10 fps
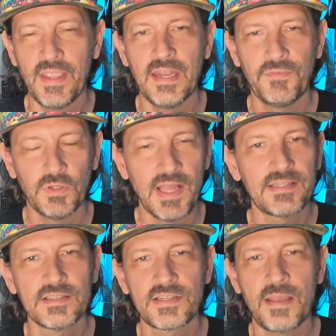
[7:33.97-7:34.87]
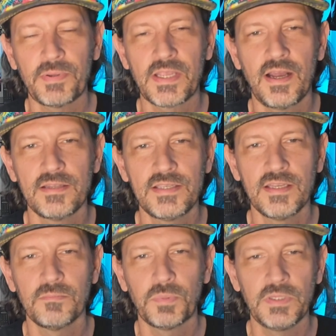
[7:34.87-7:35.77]
And if you like this type of
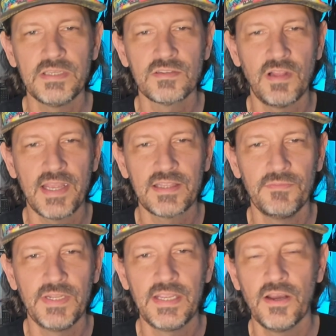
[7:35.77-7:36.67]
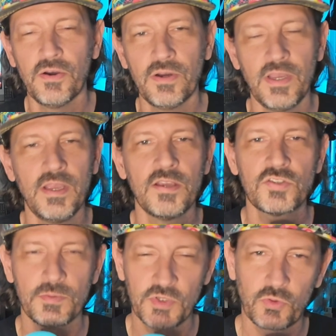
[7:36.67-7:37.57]
content, please like the video,
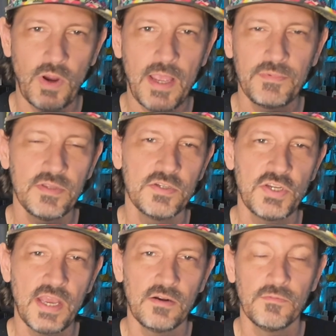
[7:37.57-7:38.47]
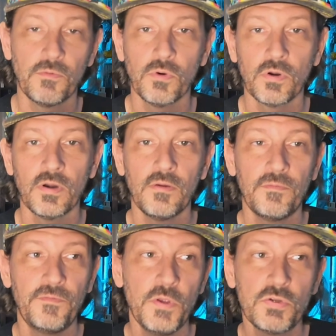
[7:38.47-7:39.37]
subscribe to the channel for
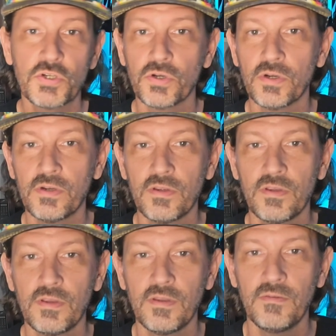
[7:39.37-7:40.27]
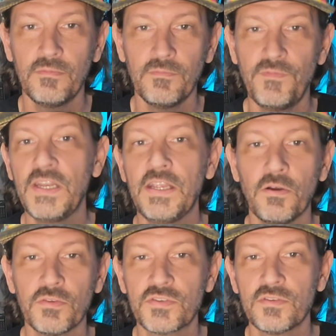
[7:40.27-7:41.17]
future
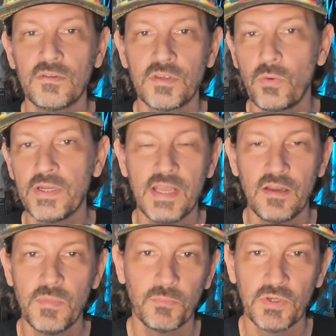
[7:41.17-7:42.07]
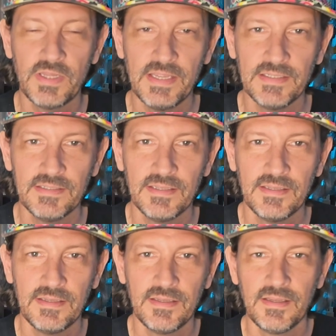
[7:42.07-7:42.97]
videos going down memory lane.
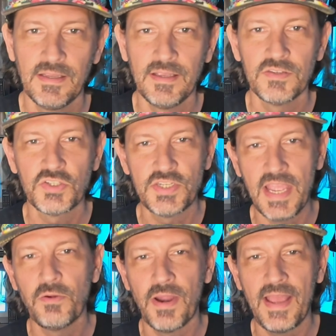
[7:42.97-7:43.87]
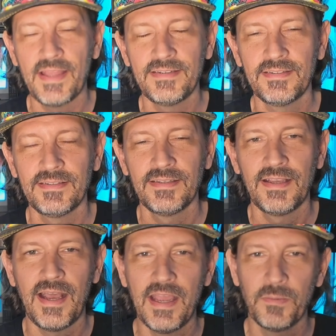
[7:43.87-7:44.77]
Stay rad.
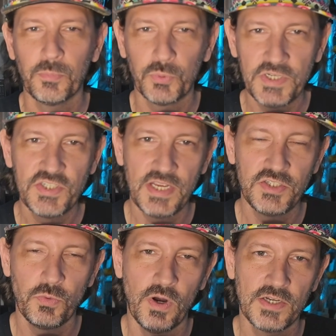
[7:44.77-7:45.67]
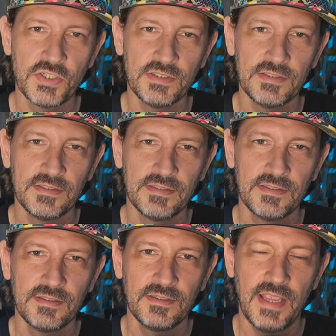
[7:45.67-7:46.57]
I appreciate you watching,
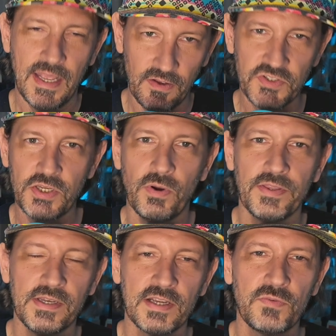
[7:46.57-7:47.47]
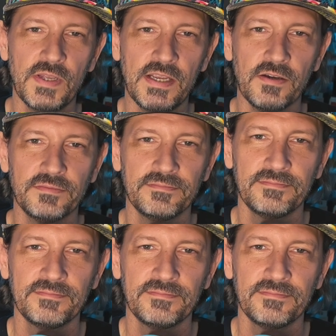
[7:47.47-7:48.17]
and I'll see you on the next video.